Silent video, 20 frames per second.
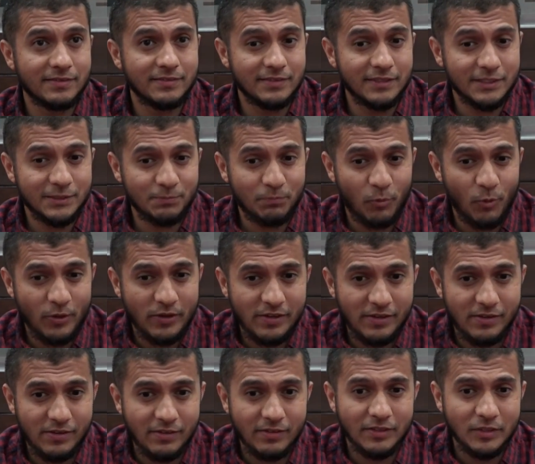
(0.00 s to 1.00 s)
This point
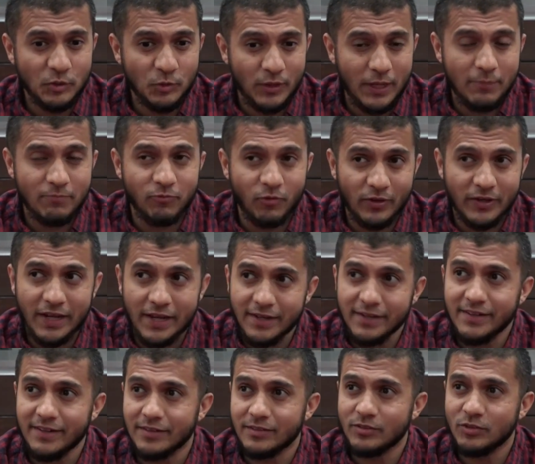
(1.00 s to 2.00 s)
here, you keep
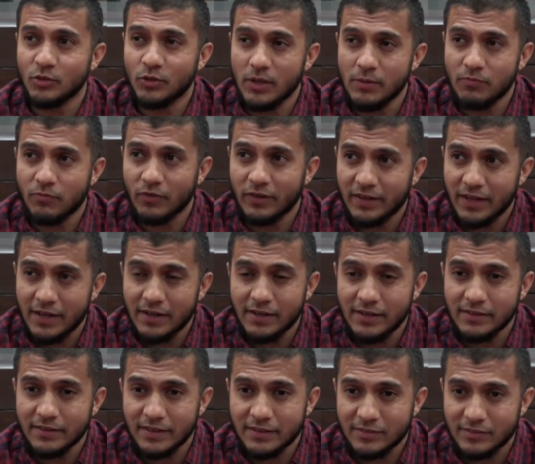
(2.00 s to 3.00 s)
forgetting it. You keep
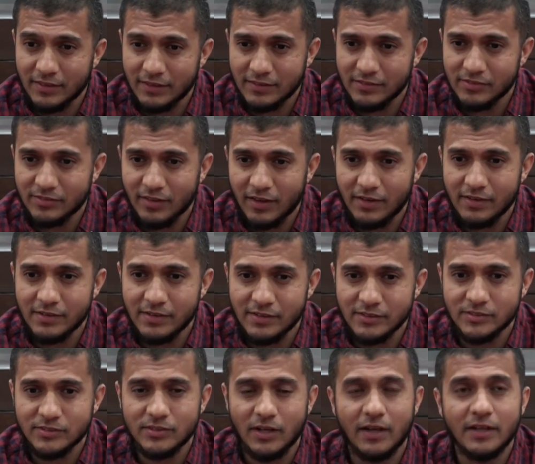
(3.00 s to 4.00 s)
forgetting that the insan
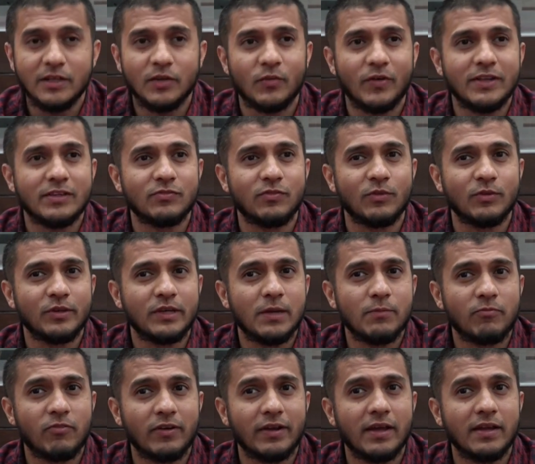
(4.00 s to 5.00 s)
is ungrateful. You
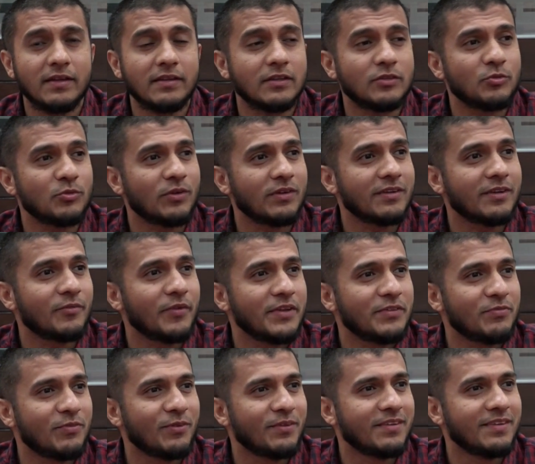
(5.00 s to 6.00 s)
keep forgetting that you're
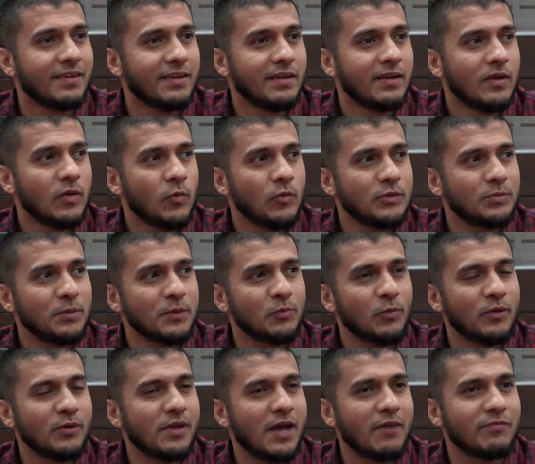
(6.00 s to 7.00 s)
ungrateful. Which means,
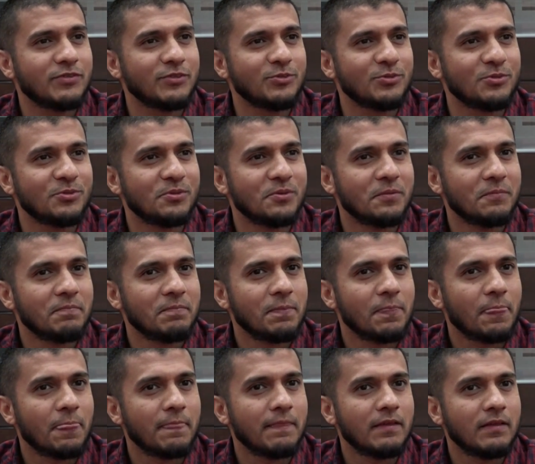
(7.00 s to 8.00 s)
what do you have to do?
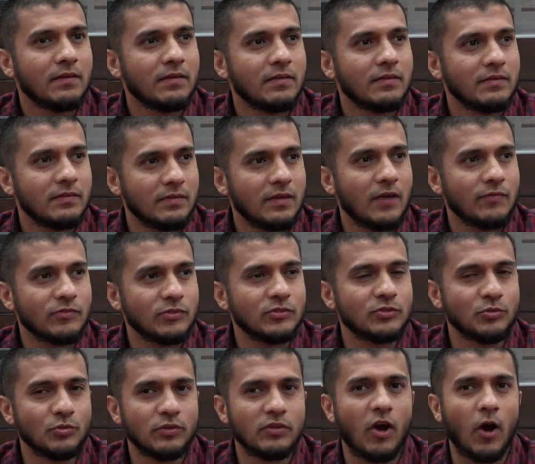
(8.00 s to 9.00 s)
You have to
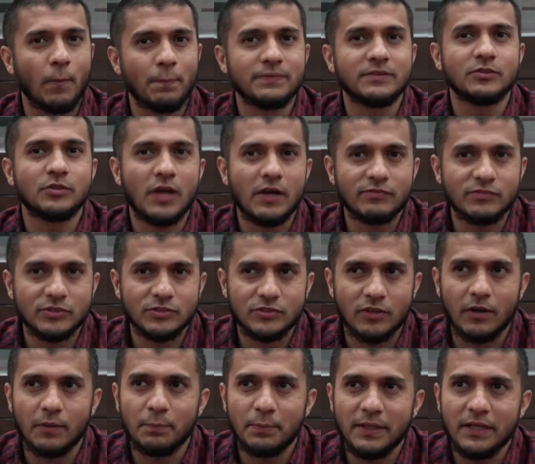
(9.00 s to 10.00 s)
do the opposite. You have to
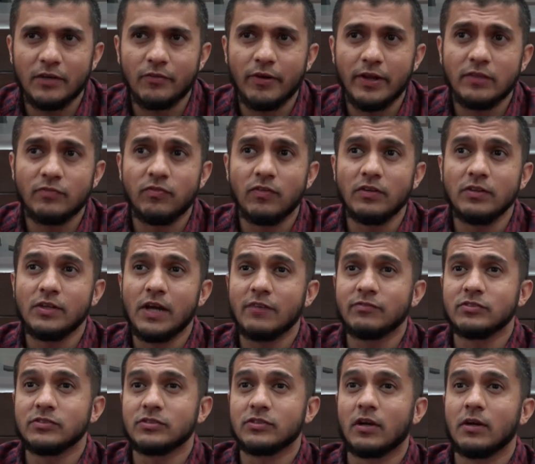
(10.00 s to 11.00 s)
start being grateful. You have
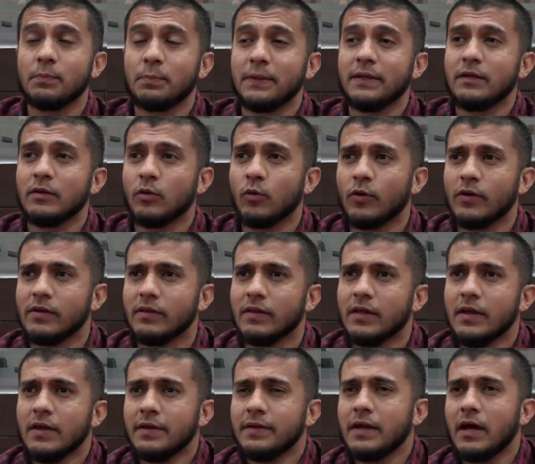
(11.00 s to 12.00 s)
to start being loyal.
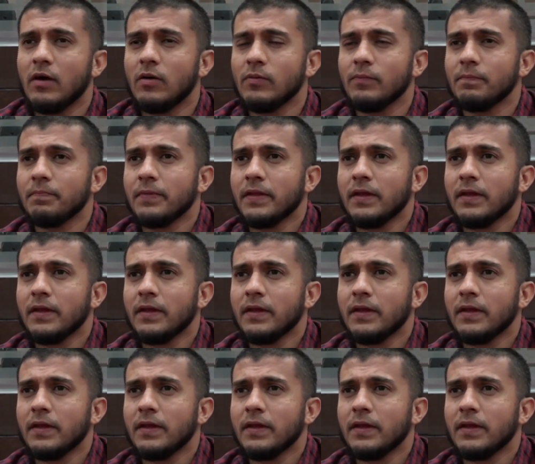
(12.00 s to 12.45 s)
Now,